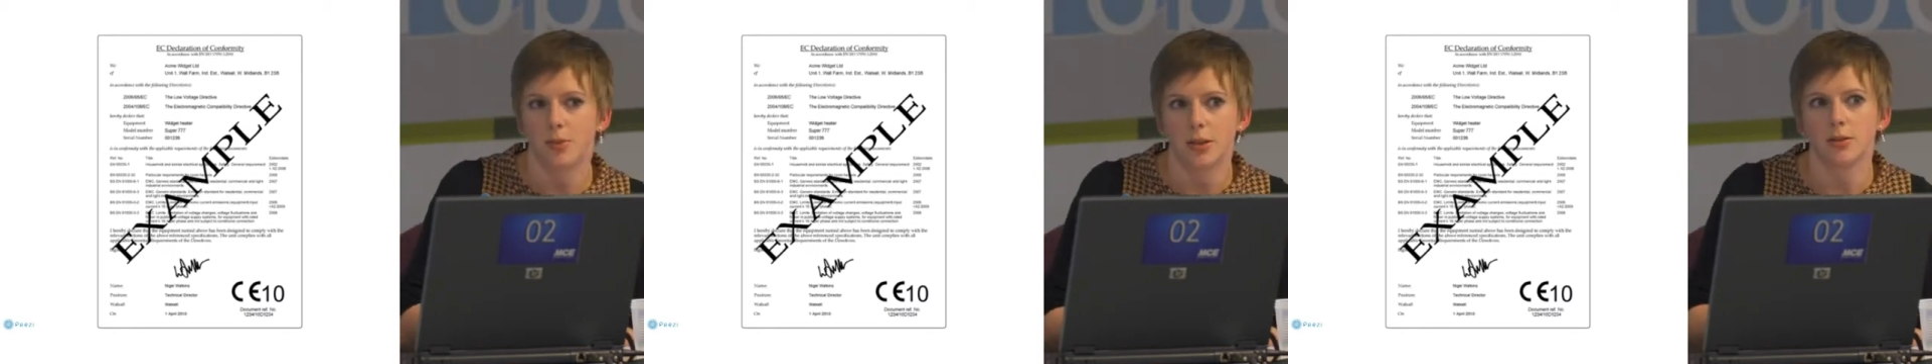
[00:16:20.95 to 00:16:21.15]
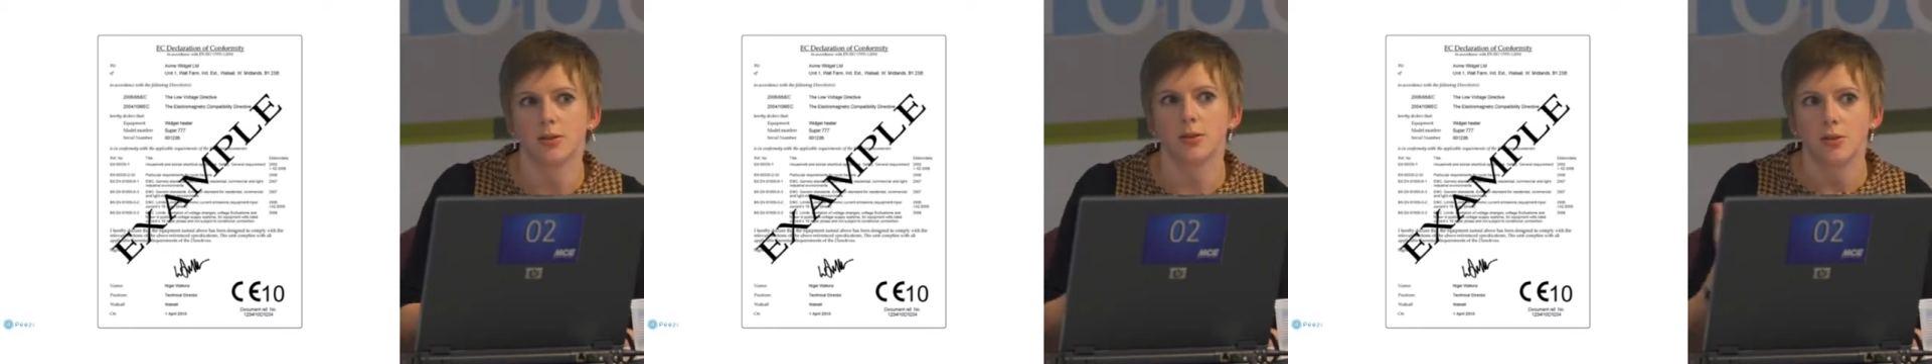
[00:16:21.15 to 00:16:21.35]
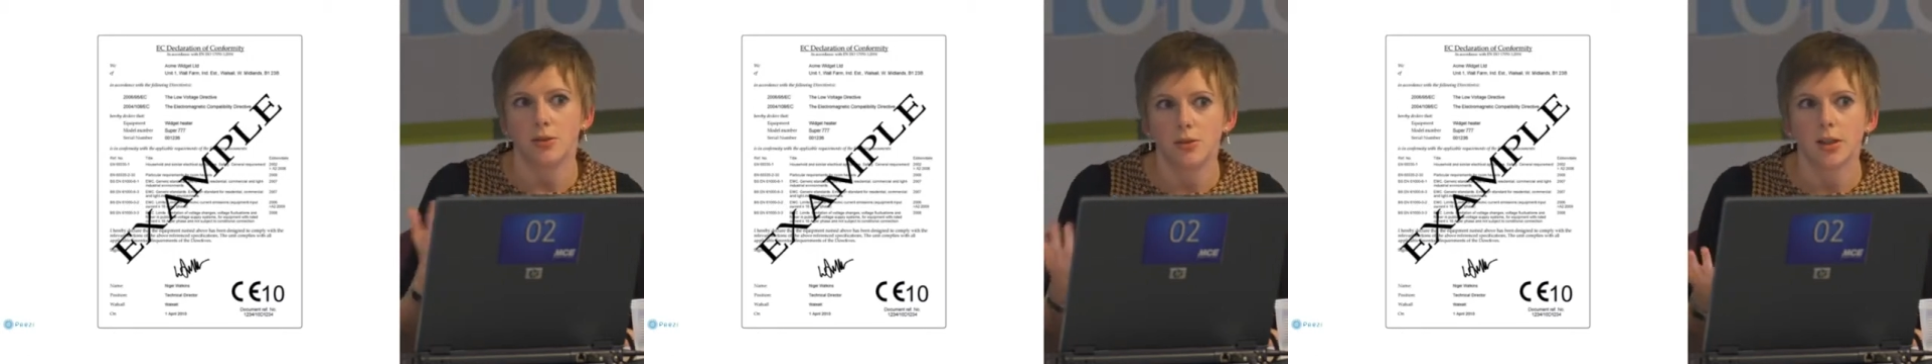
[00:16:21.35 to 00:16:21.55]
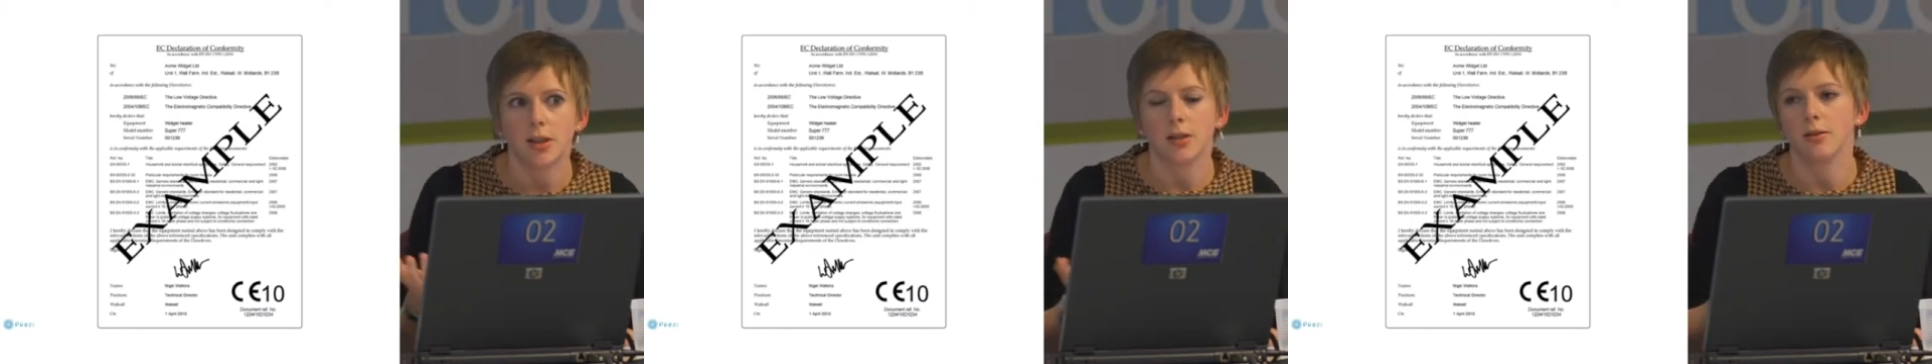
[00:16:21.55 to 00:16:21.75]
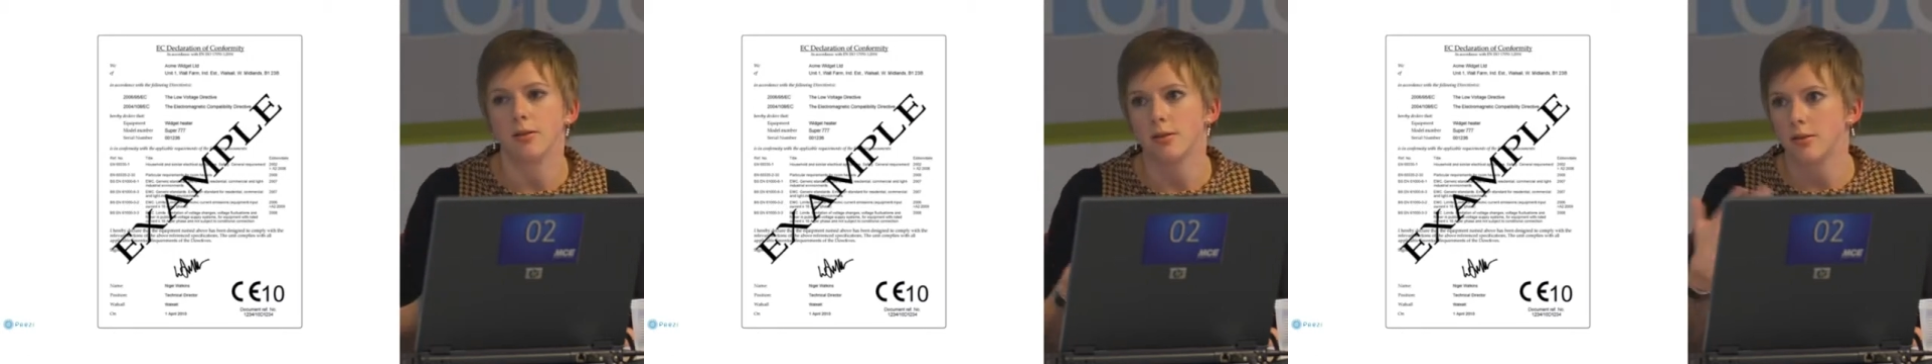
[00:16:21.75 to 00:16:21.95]
but you
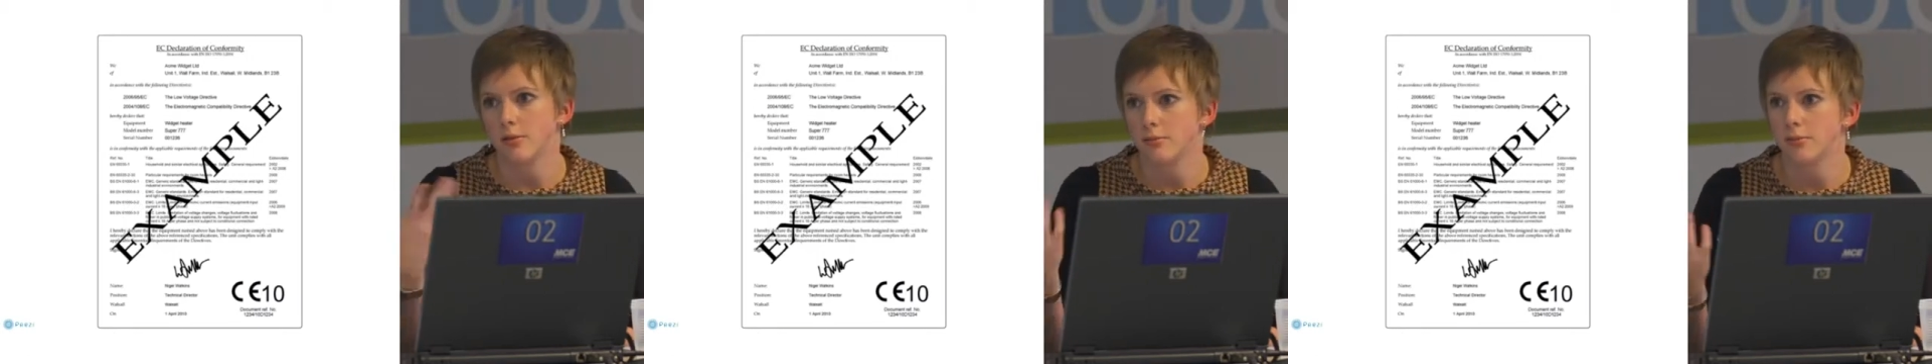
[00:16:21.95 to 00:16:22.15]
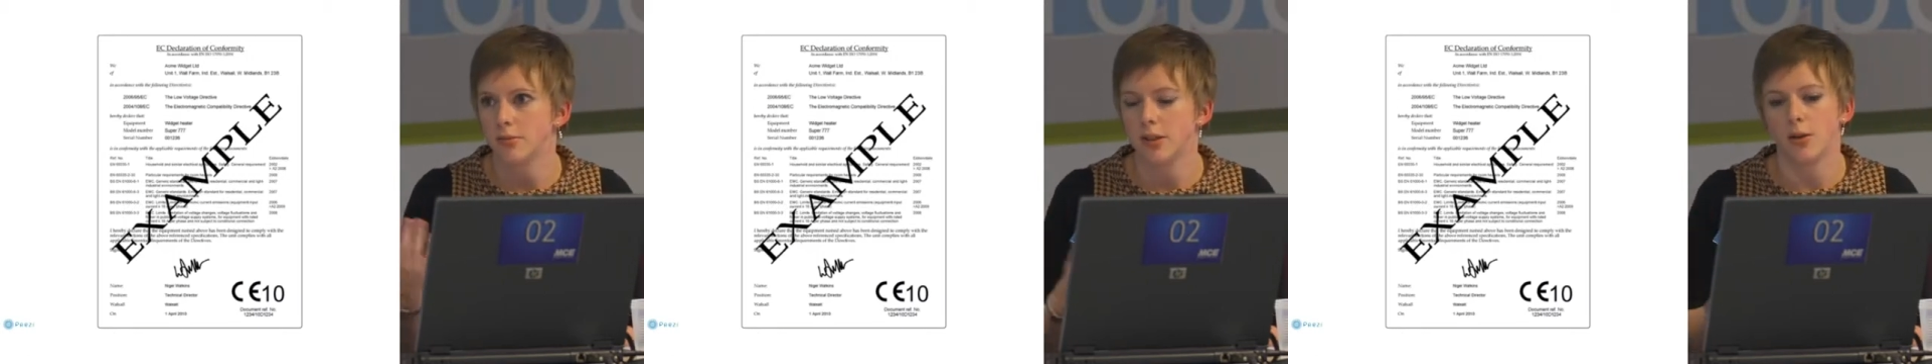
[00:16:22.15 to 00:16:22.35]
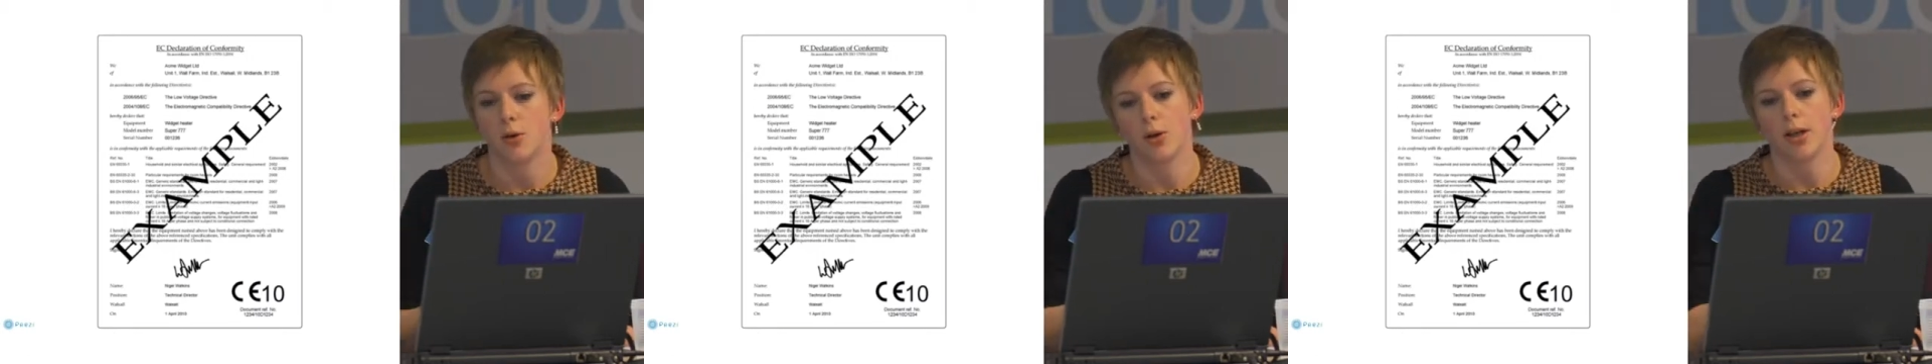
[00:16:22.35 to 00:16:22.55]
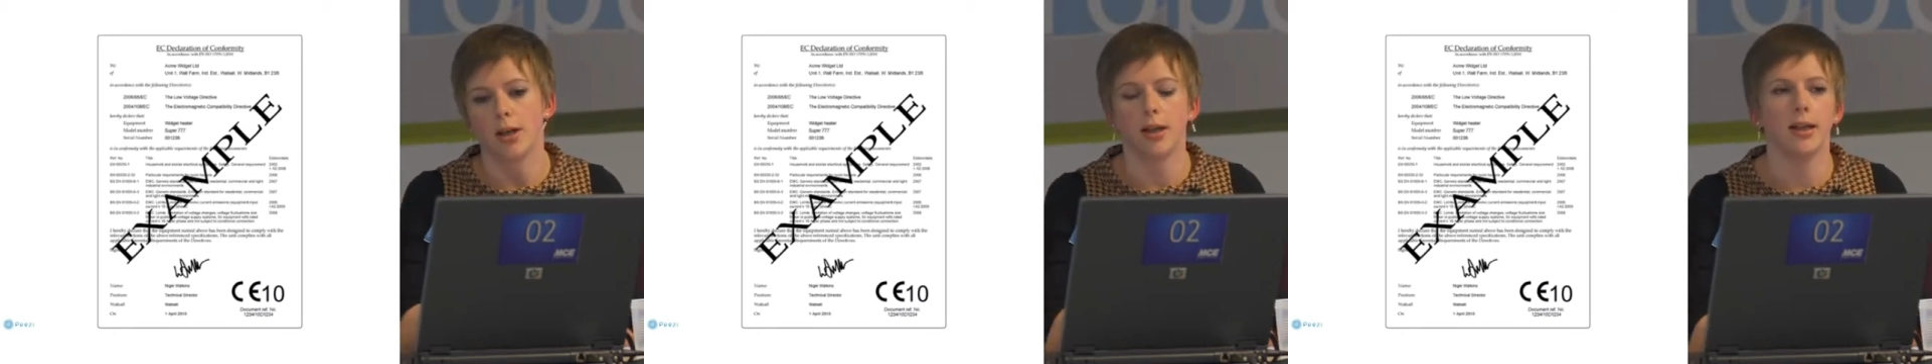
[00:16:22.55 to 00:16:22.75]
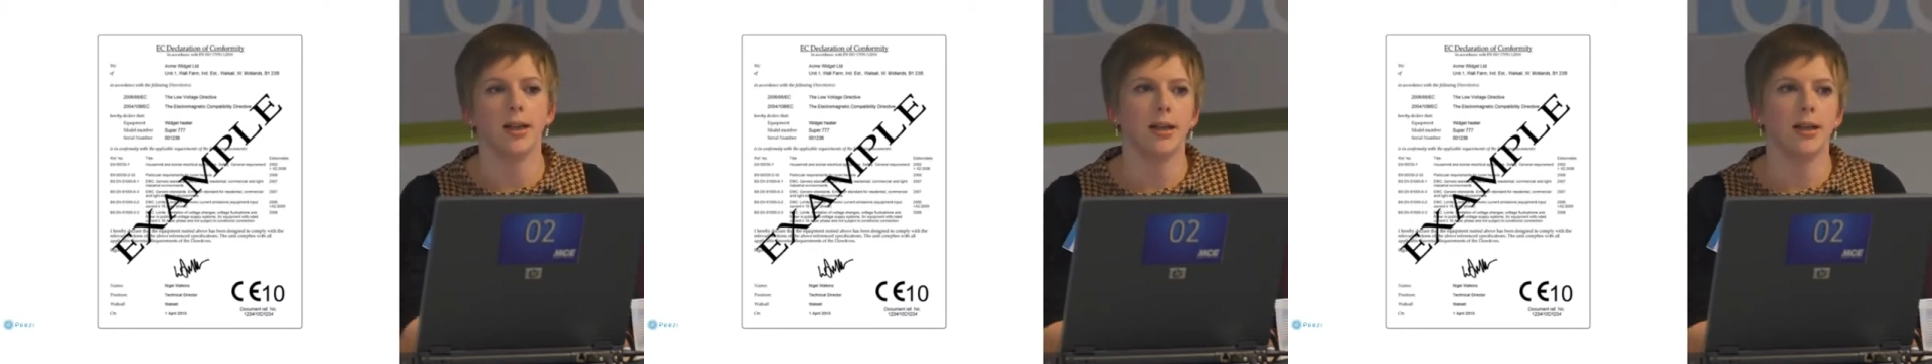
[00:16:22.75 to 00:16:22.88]
can't say, okay,